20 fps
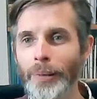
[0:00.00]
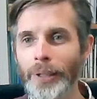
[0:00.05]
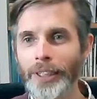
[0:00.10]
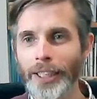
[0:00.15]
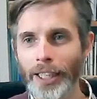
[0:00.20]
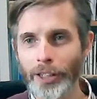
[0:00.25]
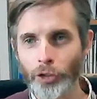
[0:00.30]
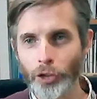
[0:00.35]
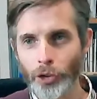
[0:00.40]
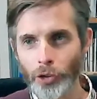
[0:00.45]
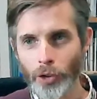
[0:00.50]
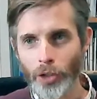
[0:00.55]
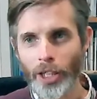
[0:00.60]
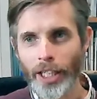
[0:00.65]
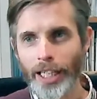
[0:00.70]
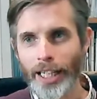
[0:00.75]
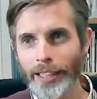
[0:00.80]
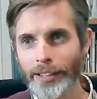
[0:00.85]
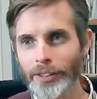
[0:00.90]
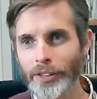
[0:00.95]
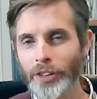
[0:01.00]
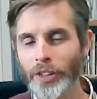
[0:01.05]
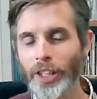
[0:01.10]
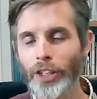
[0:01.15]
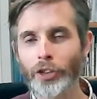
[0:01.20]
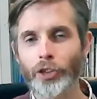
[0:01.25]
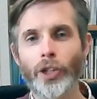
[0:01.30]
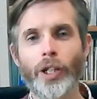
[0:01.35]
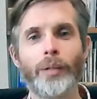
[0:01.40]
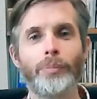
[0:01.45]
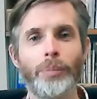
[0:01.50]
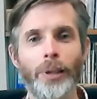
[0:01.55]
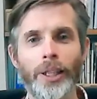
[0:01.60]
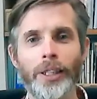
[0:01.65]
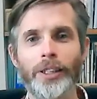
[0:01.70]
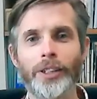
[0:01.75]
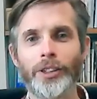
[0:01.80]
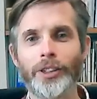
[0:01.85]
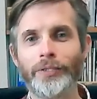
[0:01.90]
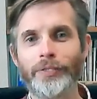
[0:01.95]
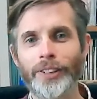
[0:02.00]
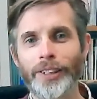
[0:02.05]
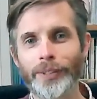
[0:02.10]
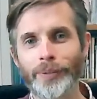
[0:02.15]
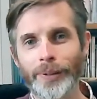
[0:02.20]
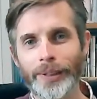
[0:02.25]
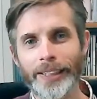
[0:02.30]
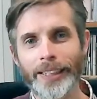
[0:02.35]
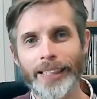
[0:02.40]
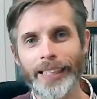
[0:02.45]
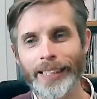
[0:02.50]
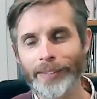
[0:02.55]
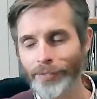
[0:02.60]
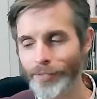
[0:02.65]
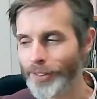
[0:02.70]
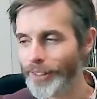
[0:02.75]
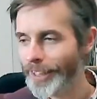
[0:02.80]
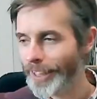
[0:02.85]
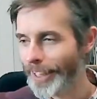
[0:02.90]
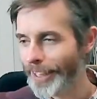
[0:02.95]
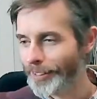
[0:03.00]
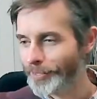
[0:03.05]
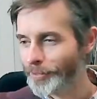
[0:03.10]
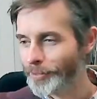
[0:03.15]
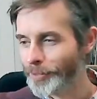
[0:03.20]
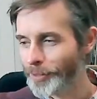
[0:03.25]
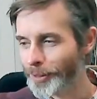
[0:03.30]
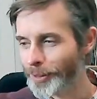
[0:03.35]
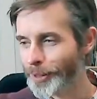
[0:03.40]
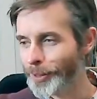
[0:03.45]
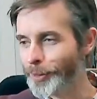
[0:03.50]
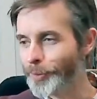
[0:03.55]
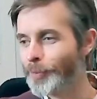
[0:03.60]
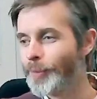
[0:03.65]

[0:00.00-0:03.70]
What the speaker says: yeah, try and persevere with it if you can. So